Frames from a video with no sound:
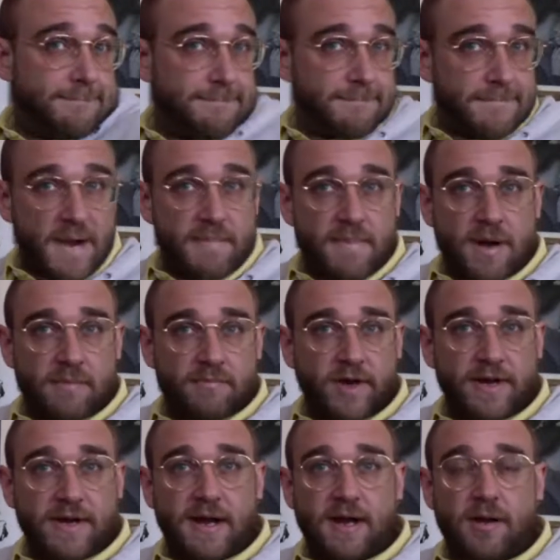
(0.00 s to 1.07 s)
My mom
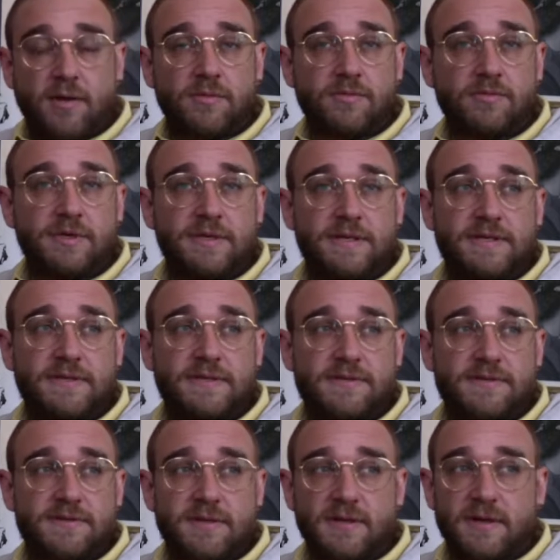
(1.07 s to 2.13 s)
right now
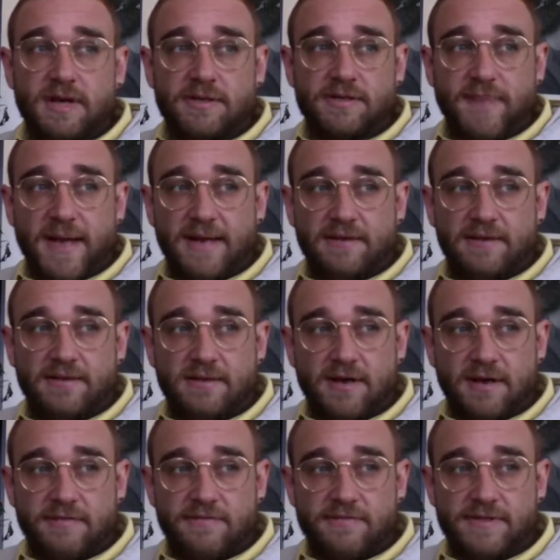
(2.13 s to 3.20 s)
is a dependent
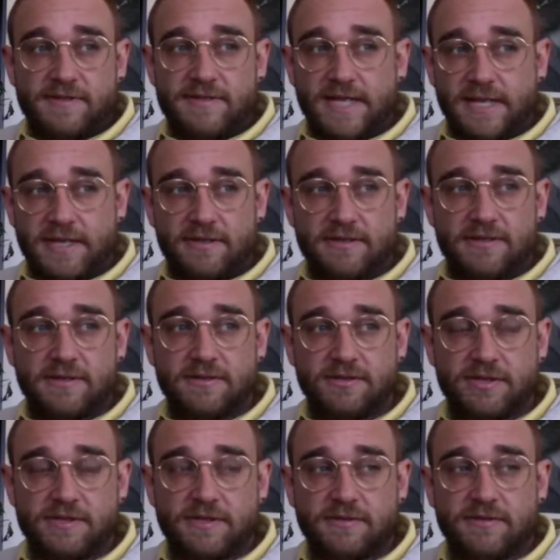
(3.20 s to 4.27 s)
of the state.
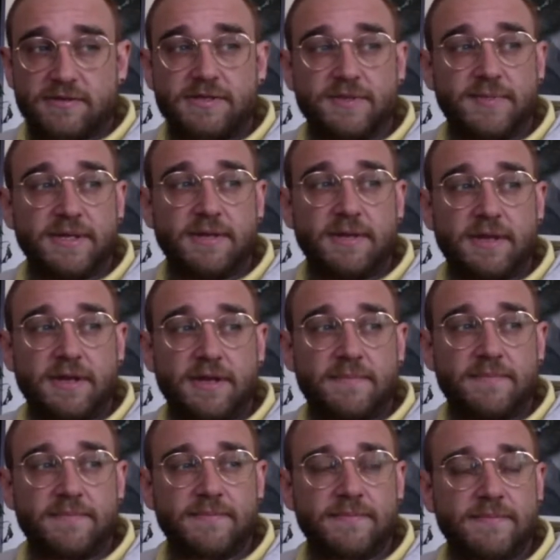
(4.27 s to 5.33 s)
She's on
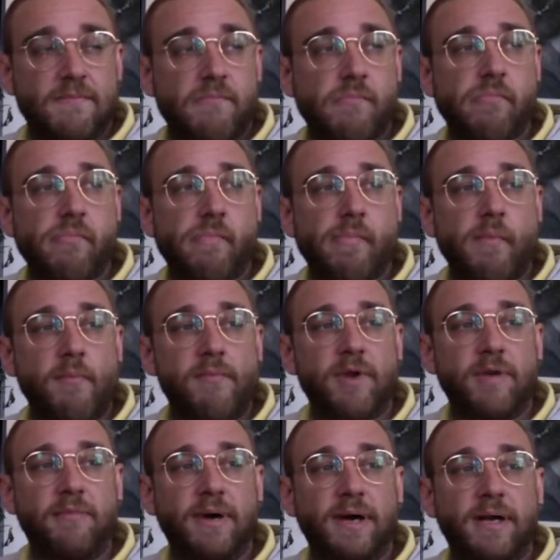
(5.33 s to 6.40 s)
disability,
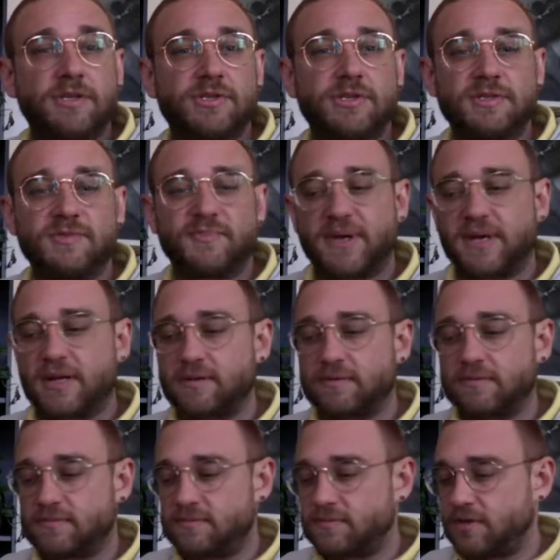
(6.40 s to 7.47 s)
but she's
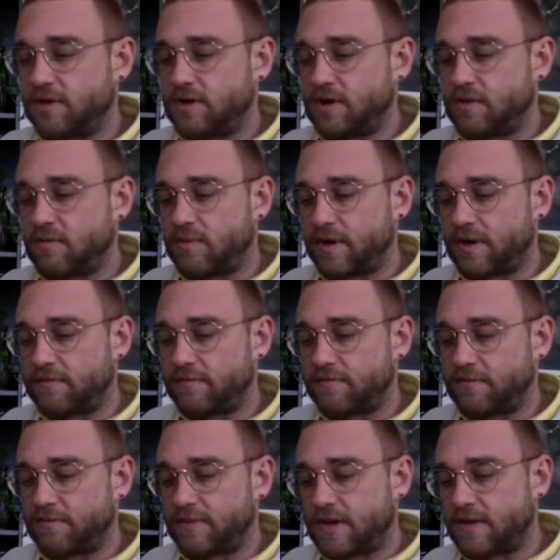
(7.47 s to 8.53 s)
been, you know, one
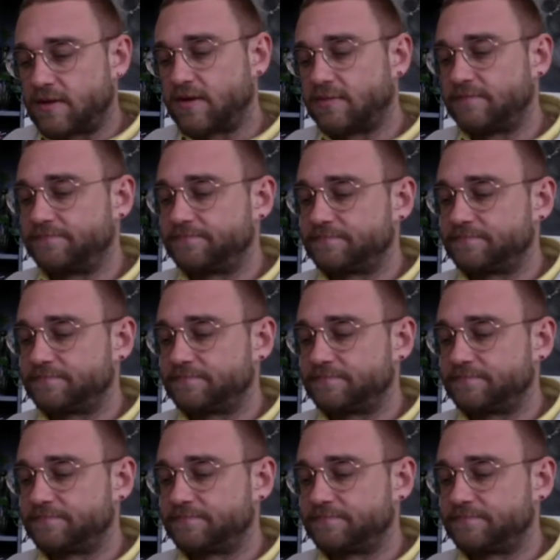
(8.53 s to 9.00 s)
from the other.